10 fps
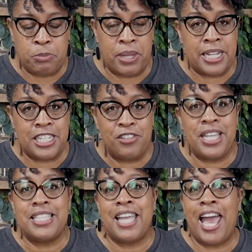But until
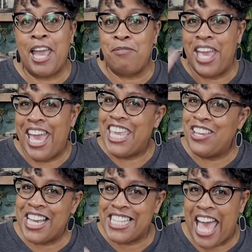next time, you
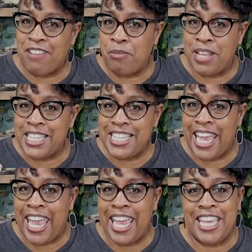guys have a blessed
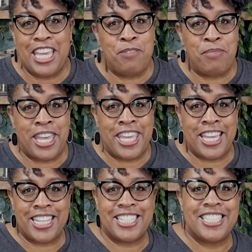day and keep making.